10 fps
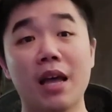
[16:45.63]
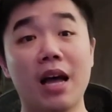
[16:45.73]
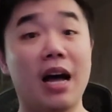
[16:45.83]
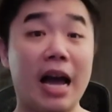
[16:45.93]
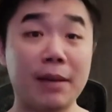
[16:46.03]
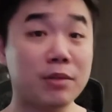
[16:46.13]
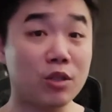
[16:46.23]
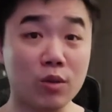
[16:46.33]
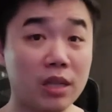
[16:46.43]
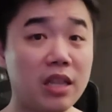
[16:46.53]
Uh, I
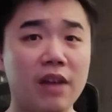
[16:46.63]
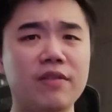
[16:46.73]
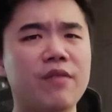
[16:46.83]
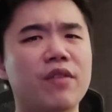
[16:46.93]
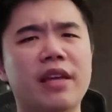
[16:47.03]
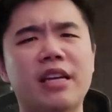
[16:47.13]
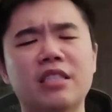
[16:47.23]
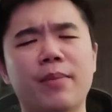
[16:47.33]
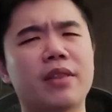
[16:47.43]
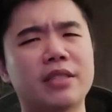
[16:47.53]
absolutely loved everything
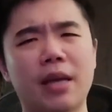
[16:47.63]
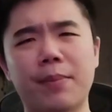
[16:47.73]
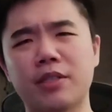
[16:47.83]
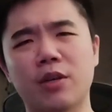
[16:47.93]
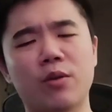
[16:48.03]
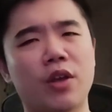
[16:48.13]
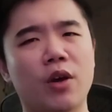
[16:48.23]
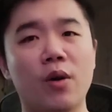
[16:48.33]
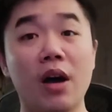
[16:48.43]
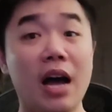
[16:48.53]
else about this episode,
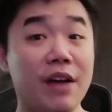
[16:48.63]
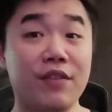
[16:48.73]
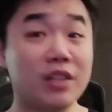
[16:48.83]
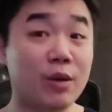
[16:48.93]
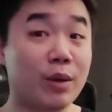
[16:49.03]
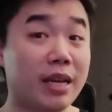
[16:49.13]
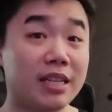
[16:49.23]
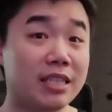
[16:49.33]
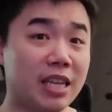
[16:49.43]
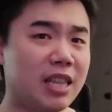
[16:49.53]
though. I feel like we get
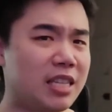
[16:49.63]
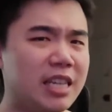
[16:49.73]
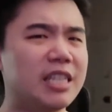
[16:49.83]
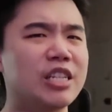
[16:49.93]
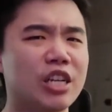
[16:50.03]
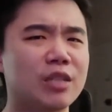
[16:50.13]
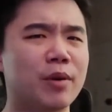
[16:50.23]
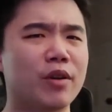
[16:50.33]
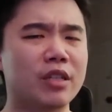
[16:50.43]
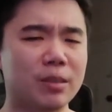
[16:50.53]
to see the teenage
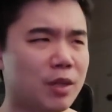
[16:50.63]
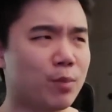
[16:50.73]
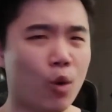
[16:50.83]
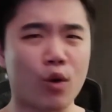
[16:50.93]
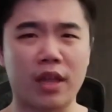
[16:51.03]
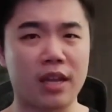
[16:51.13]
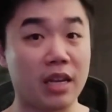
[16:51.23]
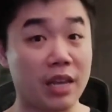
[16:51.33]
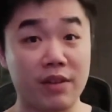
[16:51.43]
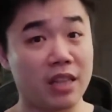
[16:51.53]
experience much more than
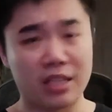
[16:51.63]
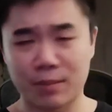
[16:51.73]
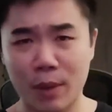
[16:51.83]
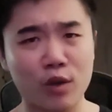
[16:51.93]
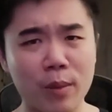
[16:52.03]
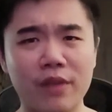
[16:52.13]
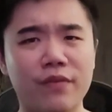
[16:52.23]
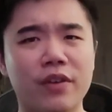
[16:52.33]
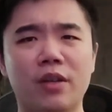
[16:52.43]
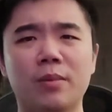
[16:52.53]
even in the Spider Man
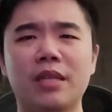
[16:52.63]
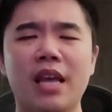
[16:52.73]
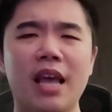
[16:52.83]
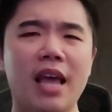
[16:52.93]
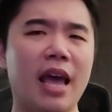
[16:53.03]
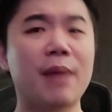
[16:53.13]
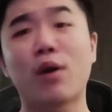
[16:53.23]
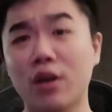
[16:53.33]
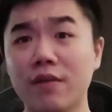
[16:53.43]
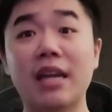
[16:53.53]
films, and
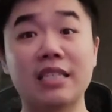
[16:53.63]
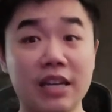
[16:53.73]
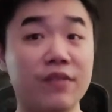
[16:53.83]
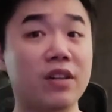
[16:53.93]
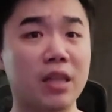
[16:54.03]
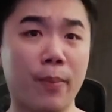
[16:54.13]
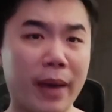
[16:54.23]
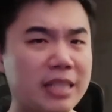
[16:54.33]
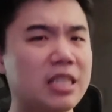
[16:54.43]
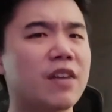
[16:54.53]
part of that is definitely the
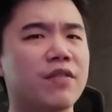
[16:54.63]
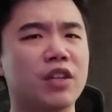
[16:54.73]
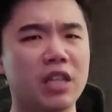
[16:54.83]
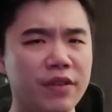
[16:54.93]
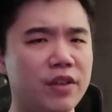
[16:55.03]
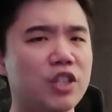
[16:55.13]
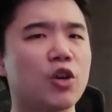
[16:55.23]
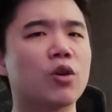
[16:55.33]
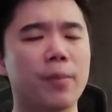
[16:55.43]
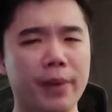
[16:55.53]
pacing of a TV
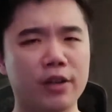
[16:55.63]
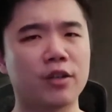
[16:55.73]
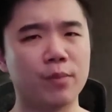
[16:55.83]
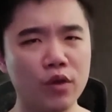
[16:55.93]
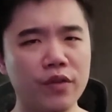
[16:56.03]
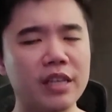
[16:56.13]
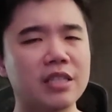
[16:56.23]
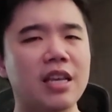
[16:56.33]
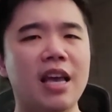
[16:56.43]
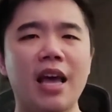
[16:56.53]
show compared to
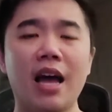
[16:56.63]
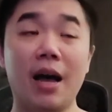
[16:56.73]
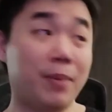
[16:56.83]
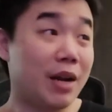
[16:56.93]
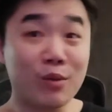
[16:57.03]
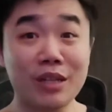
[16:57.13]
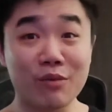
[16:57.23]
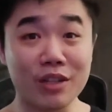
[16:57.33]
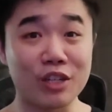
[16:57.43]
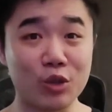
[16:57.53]
movies. But I really,
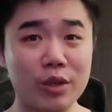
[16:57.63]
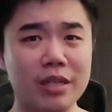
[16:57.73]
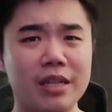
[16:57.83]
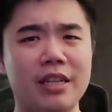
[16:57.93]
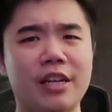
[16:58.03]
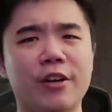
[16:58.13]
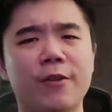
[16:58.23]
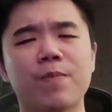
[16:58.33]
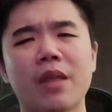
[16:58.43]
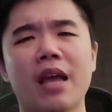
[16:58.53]
really enjoyed it in
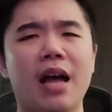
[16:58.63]
here.